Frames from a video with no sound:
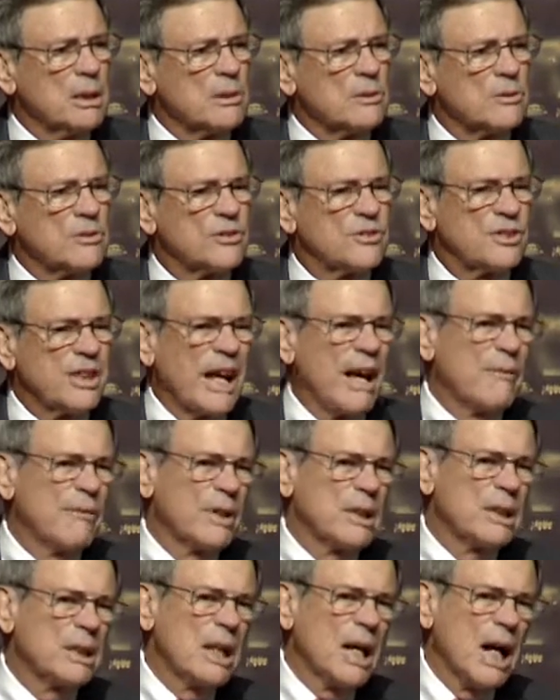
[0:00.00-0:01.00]

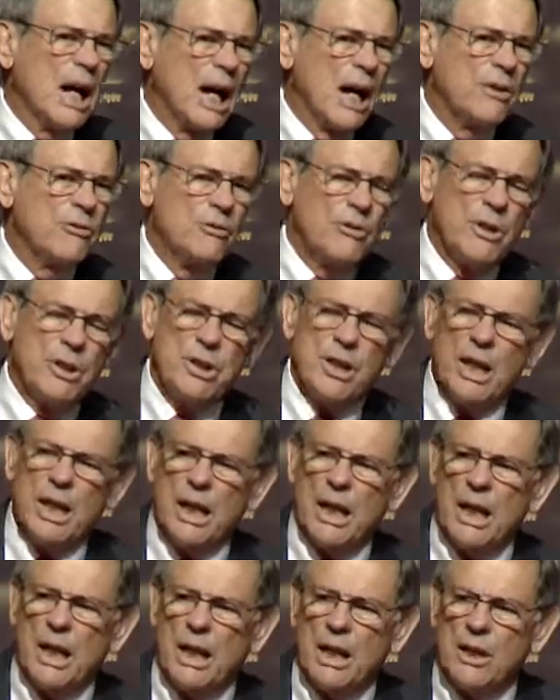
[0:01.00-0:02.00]
700
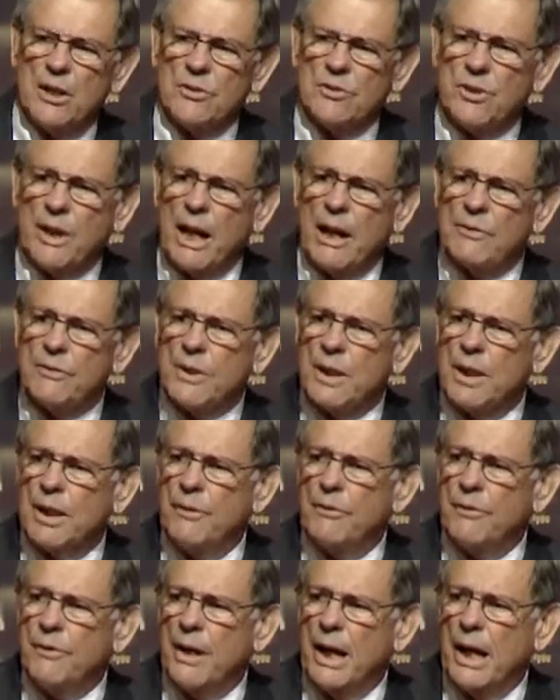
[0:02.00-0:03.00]
years after
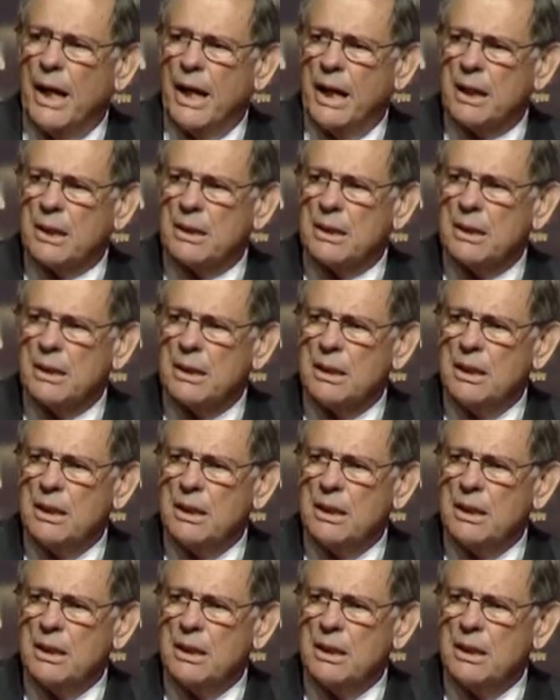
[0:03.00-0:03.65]
the fact.